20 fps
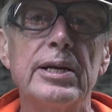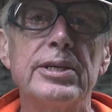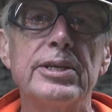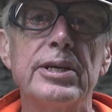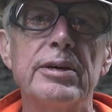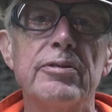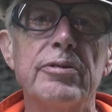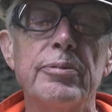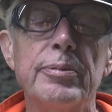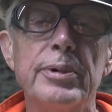
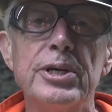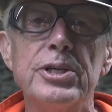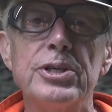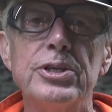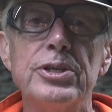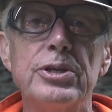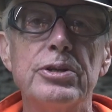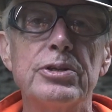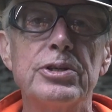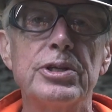collecting
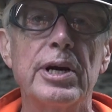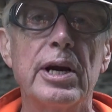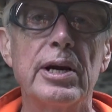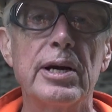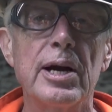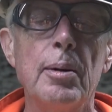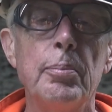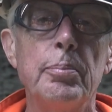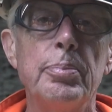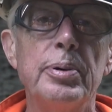information using
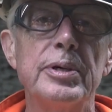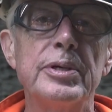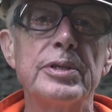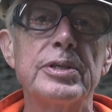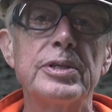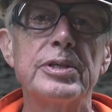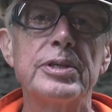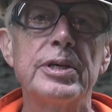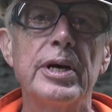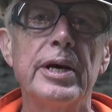a
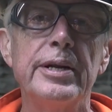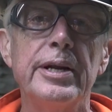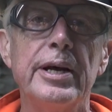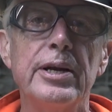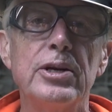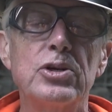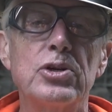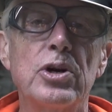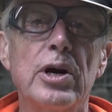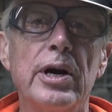compass, and
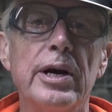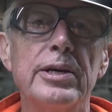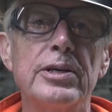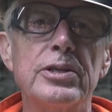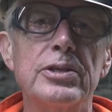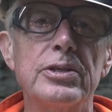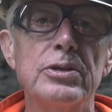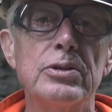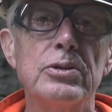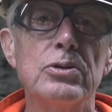then
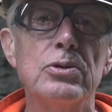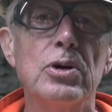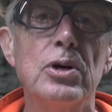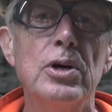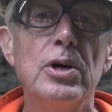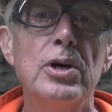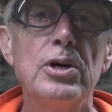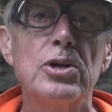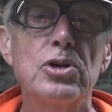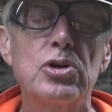trying
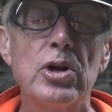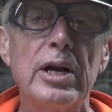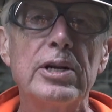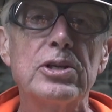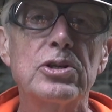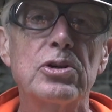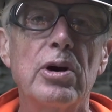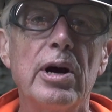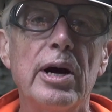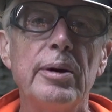to
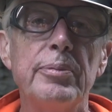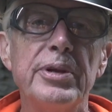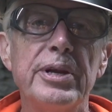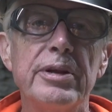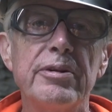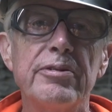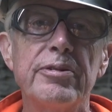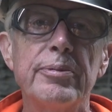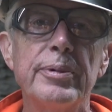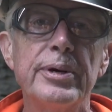transcribe
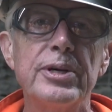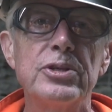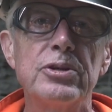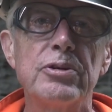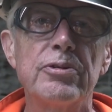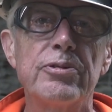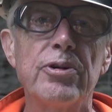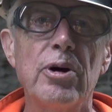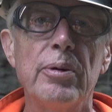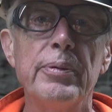the
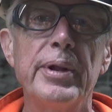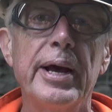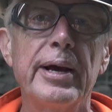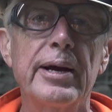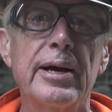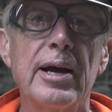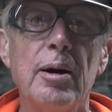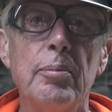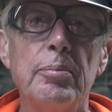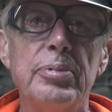information from
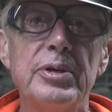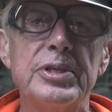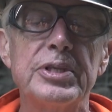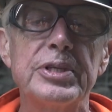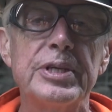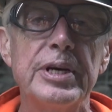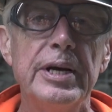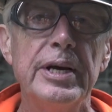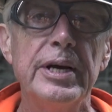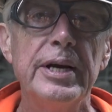that
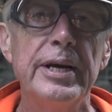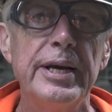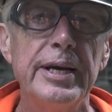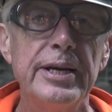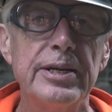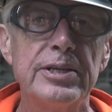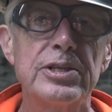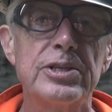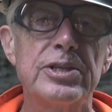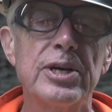compass
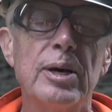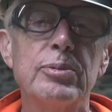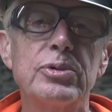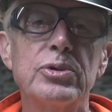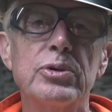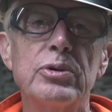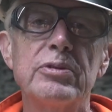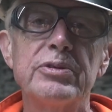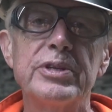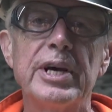into some
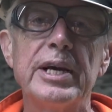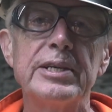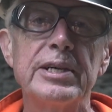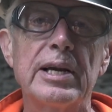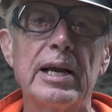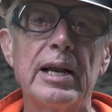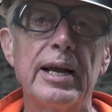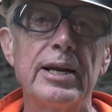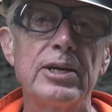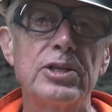sort of
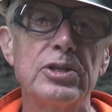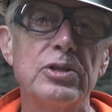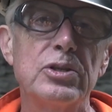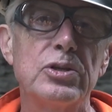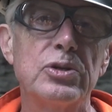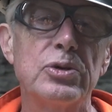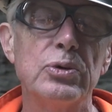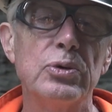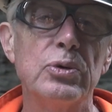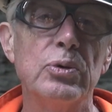data
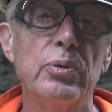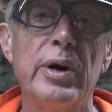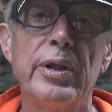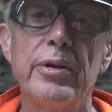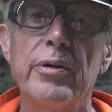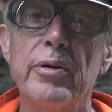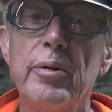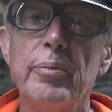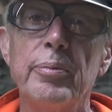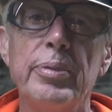collection tool,
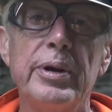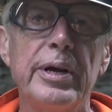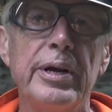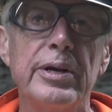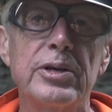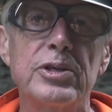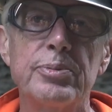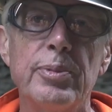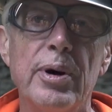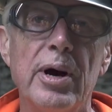whether it
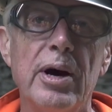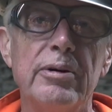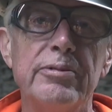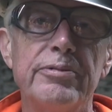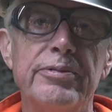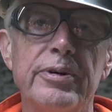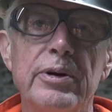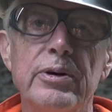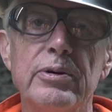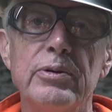be a
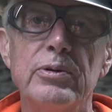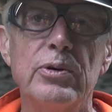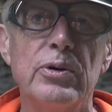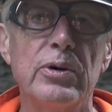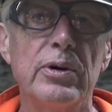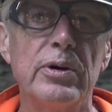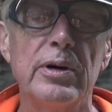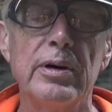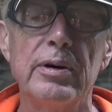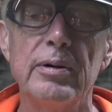
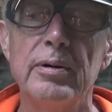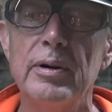smartphone or